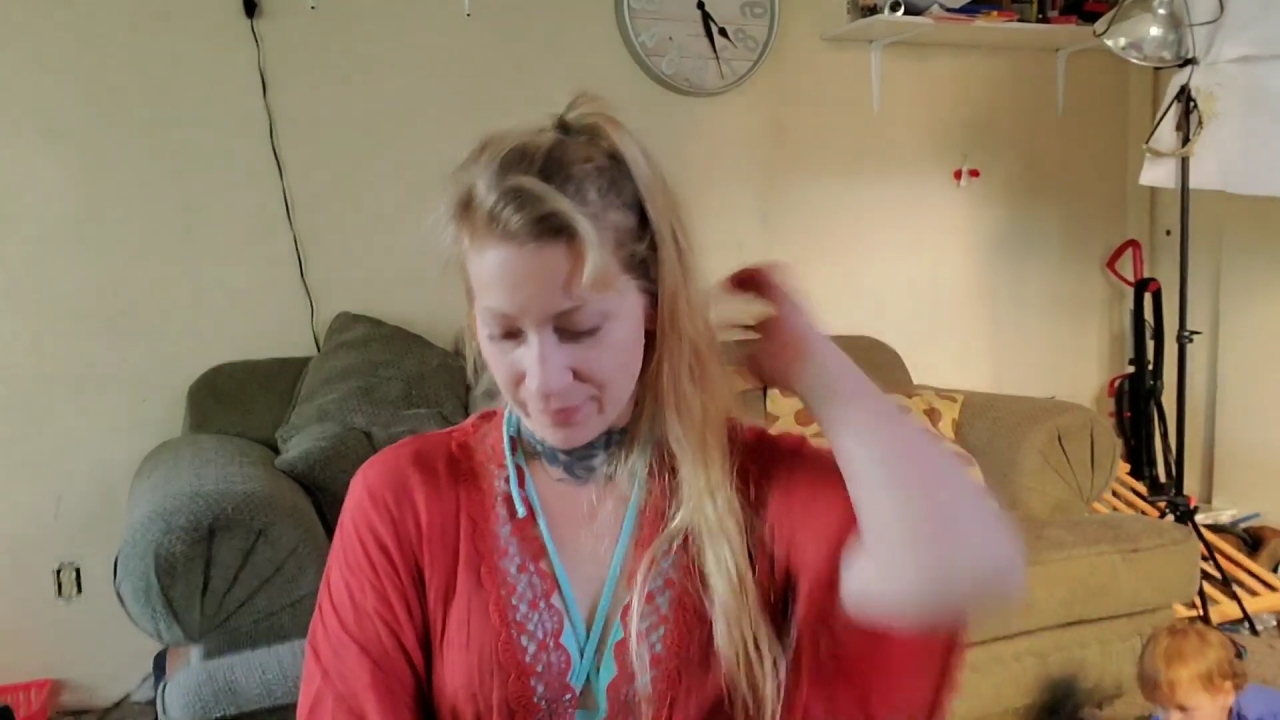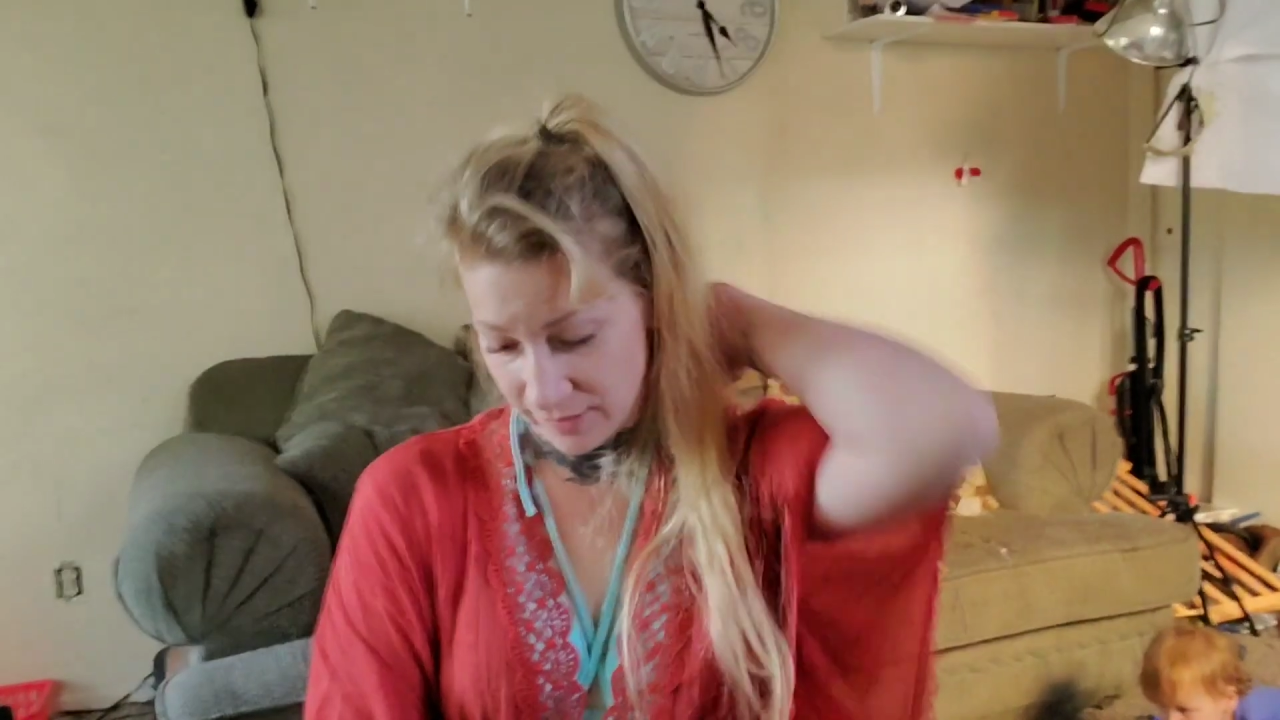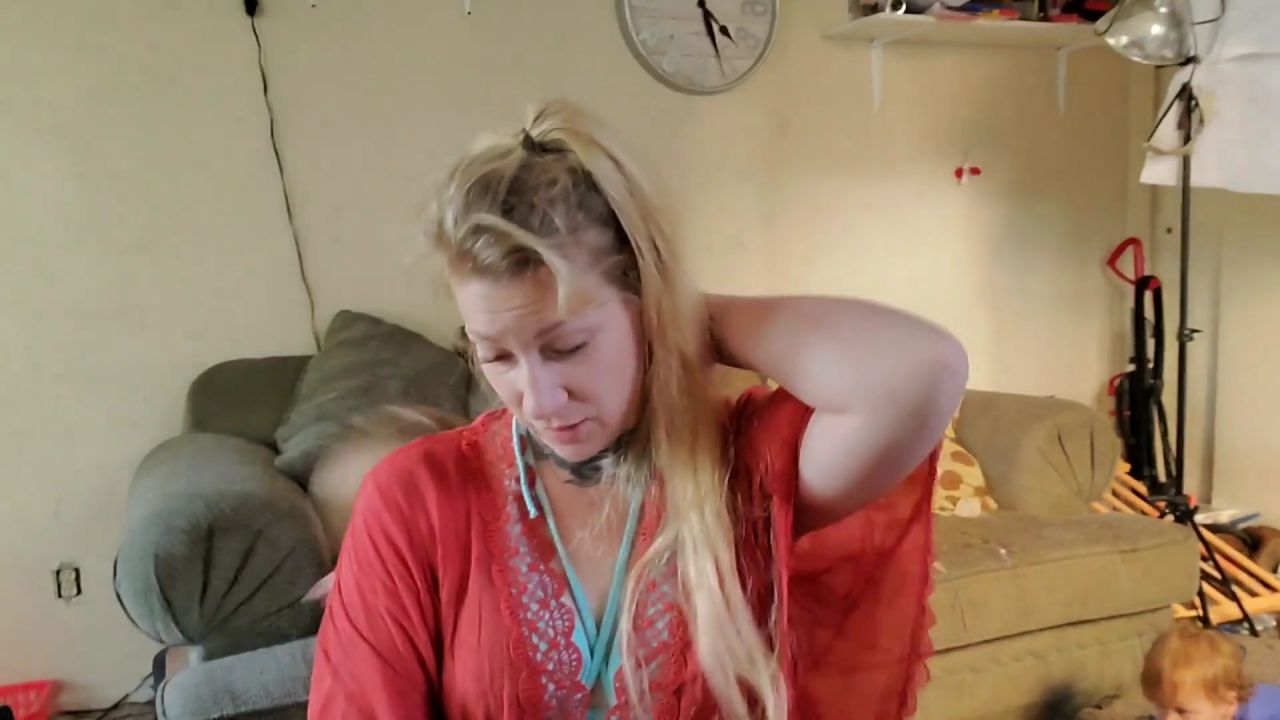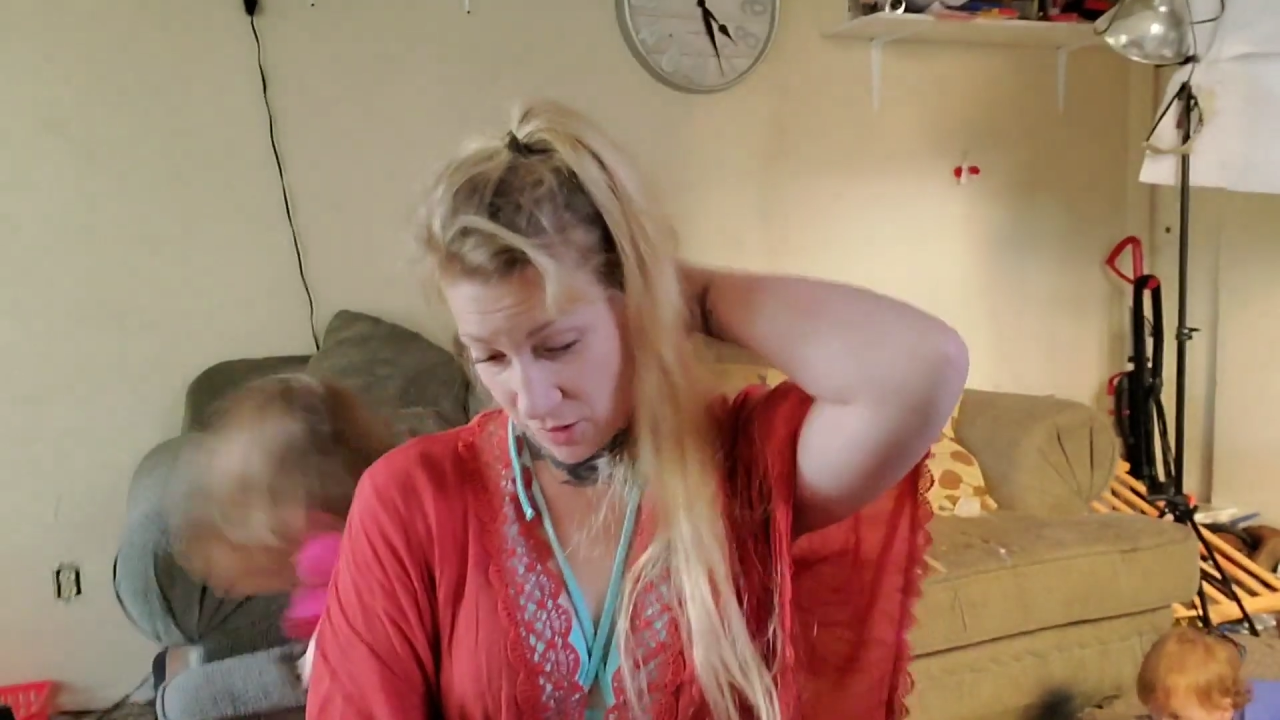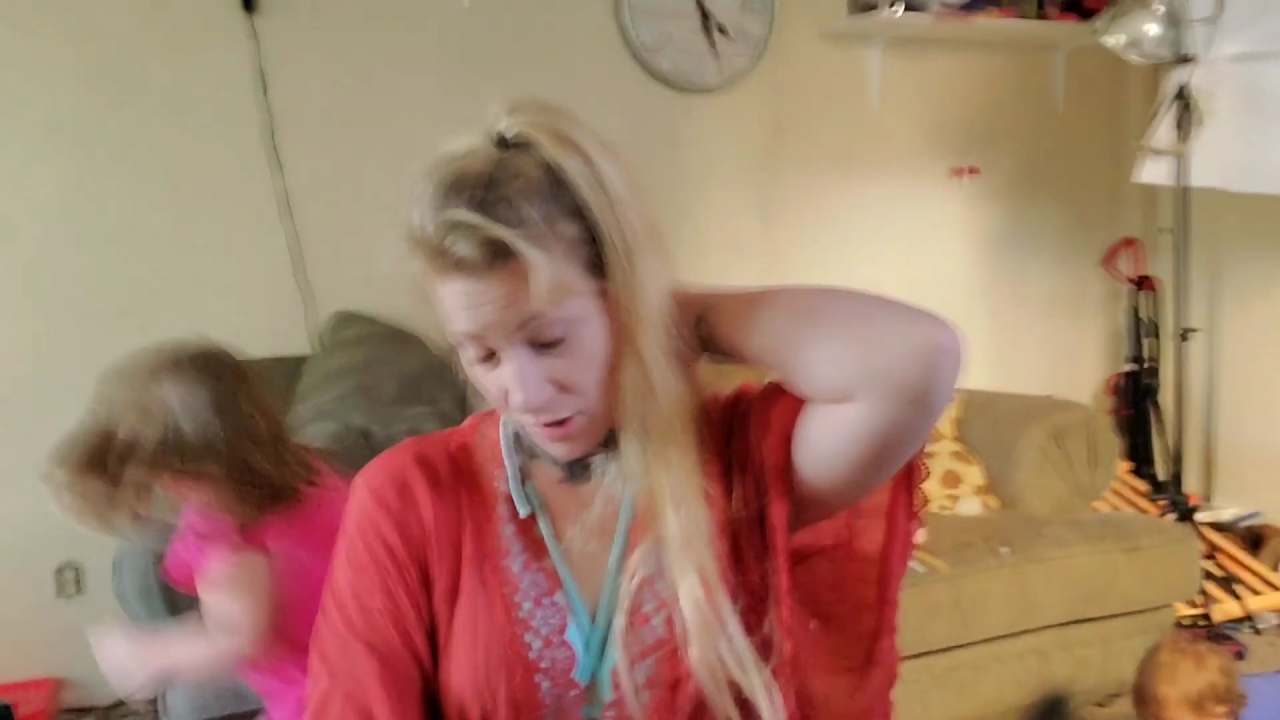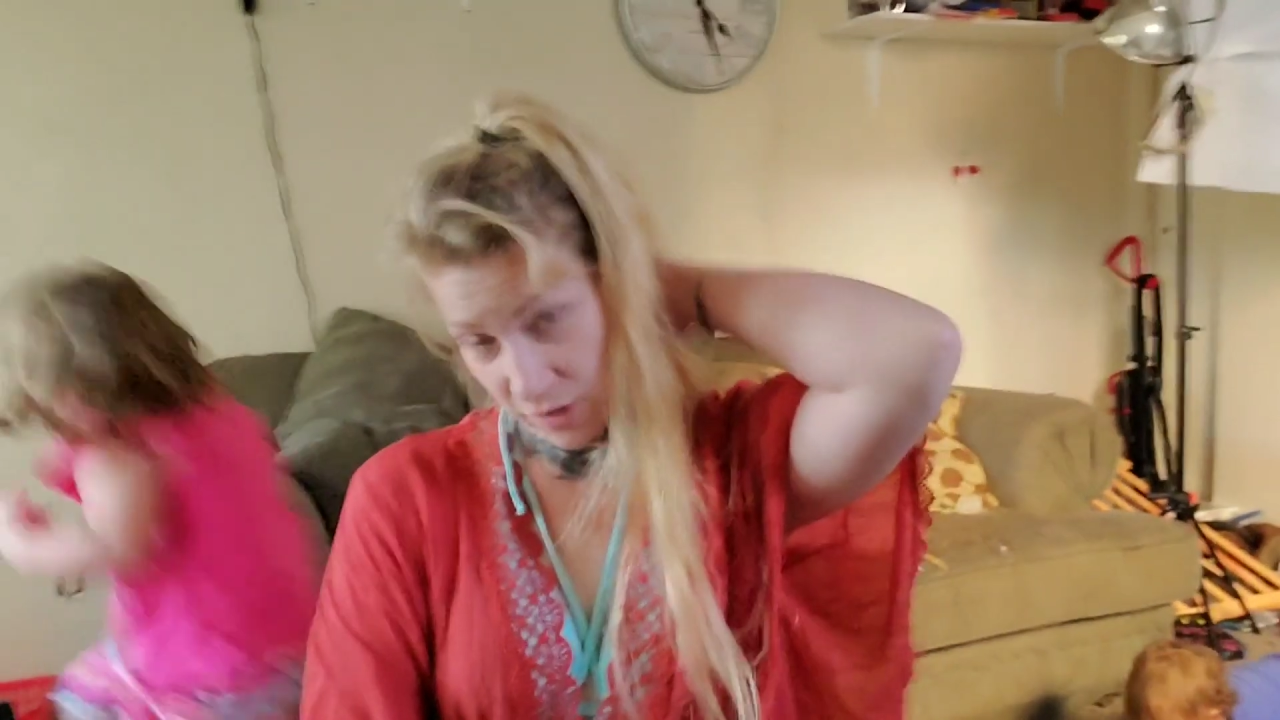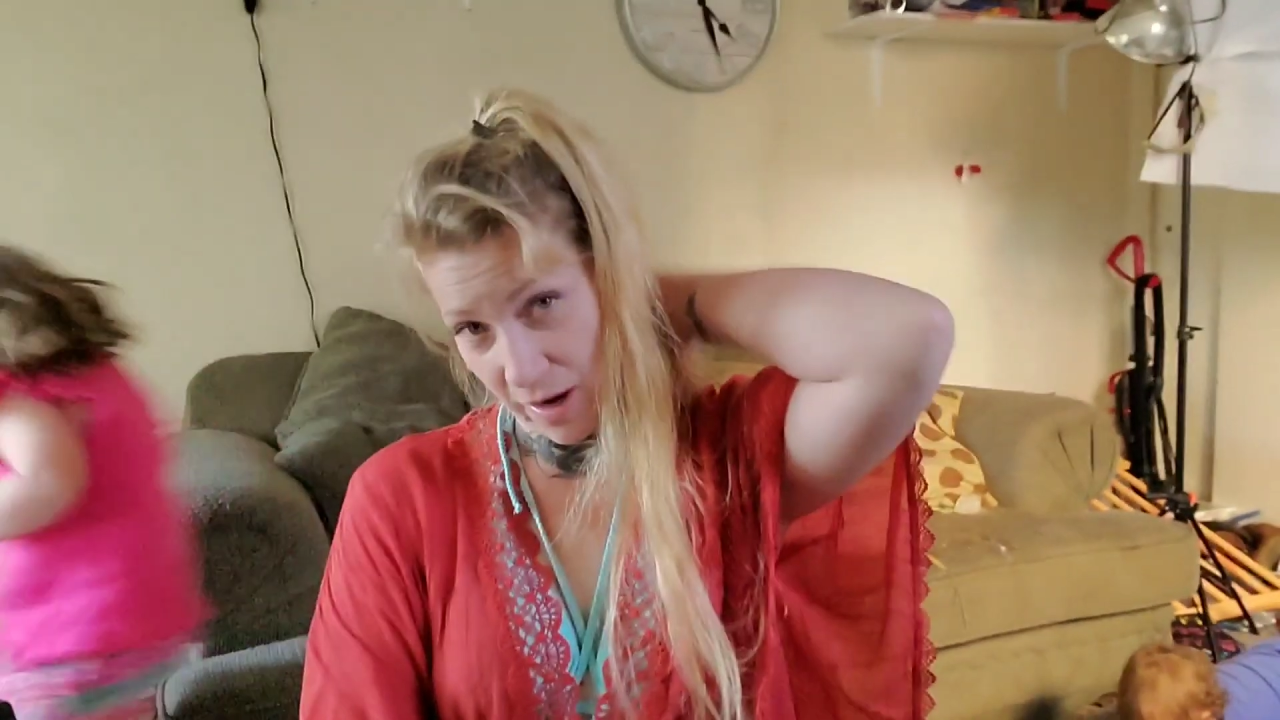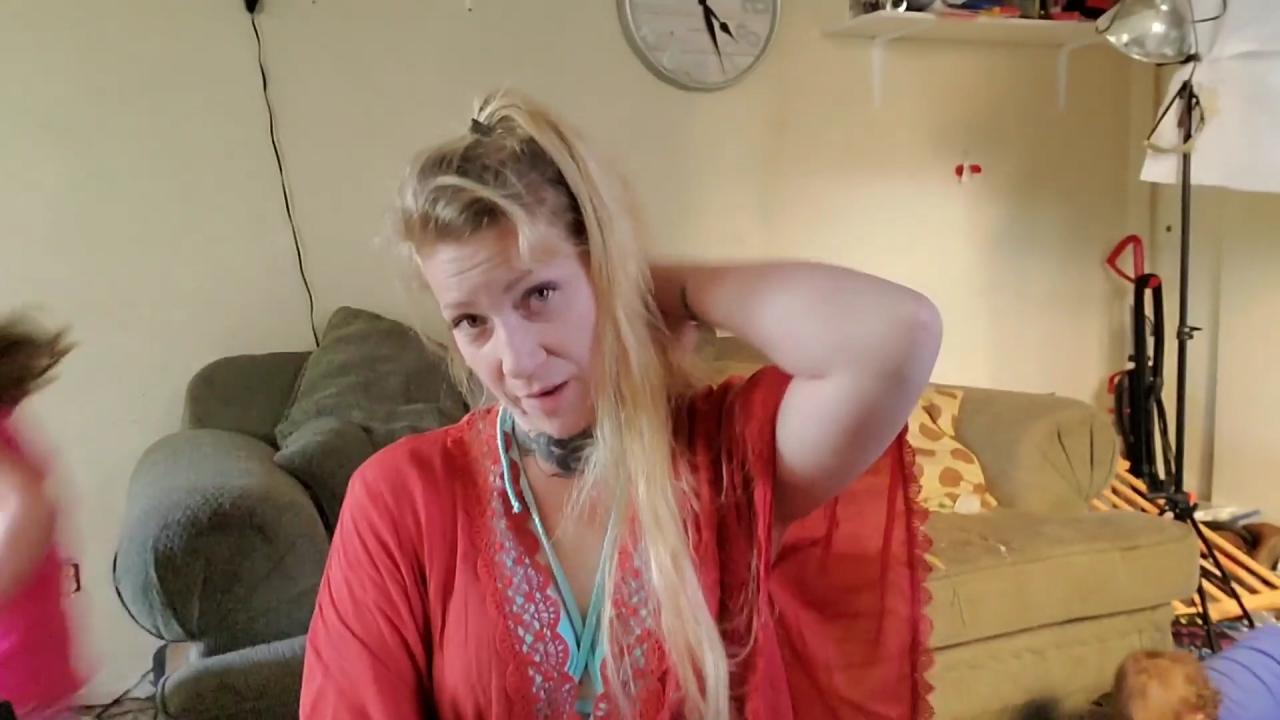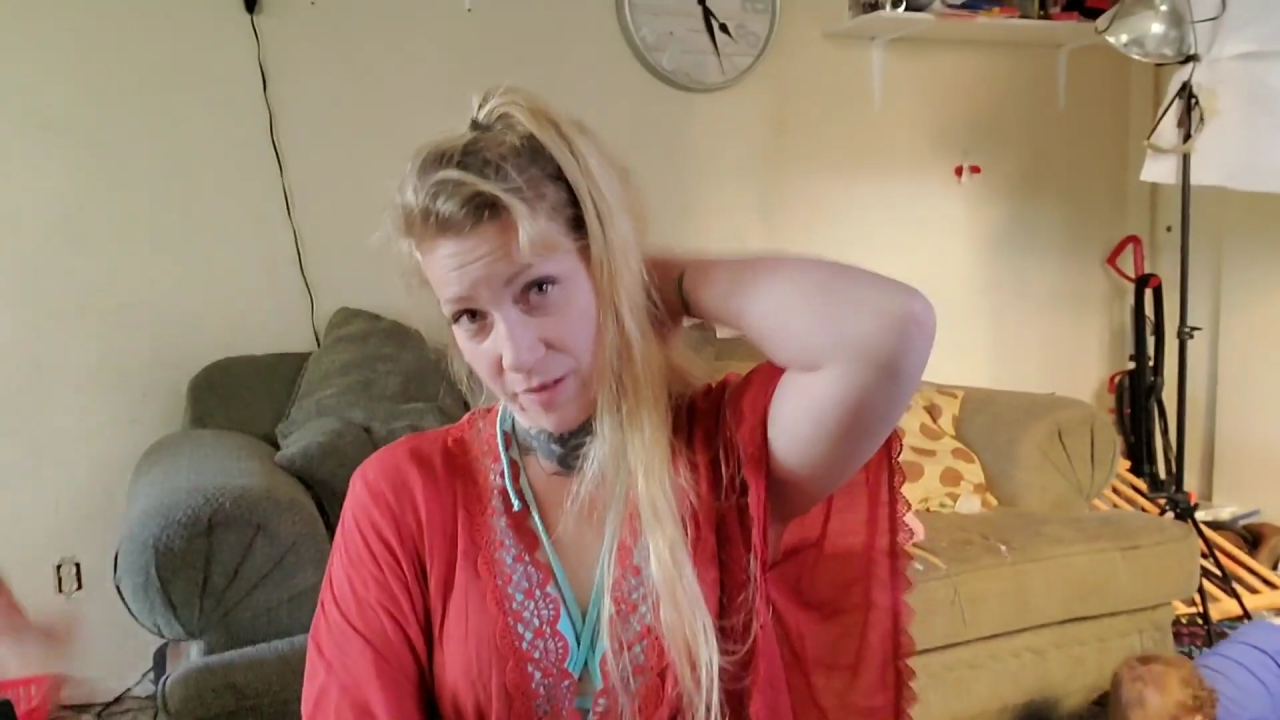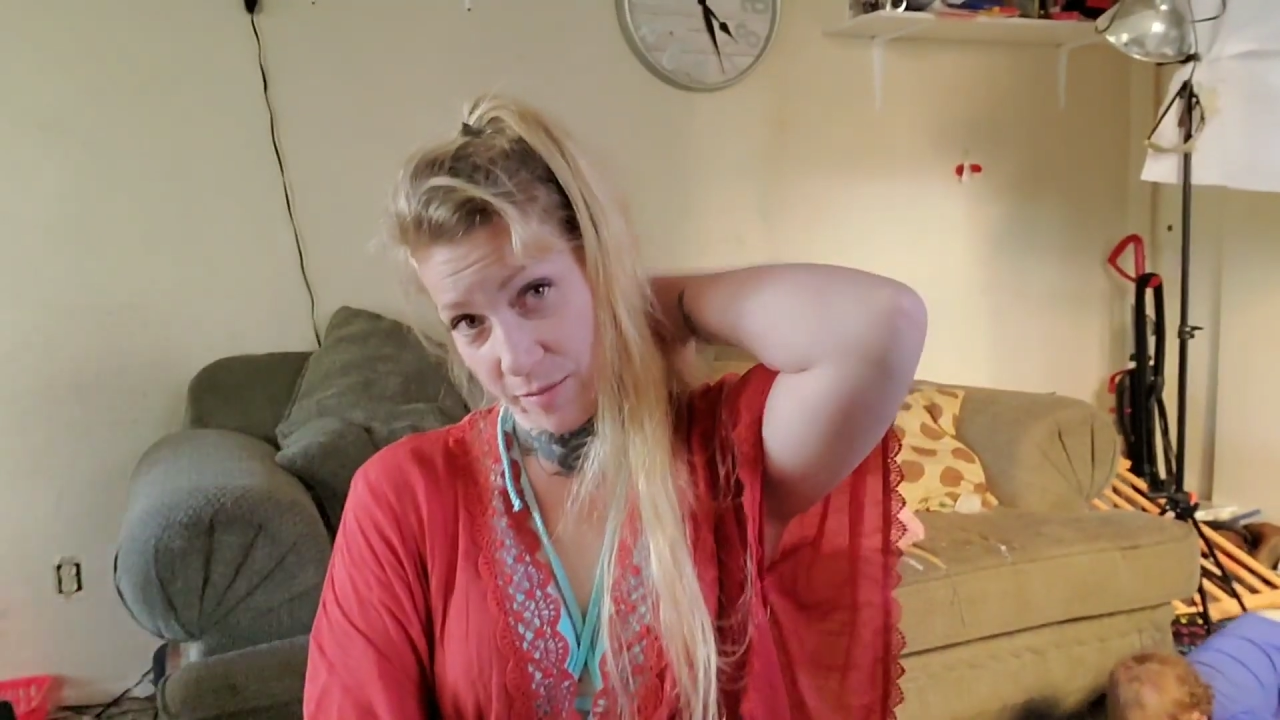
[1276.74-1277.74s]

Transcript: you know you have to,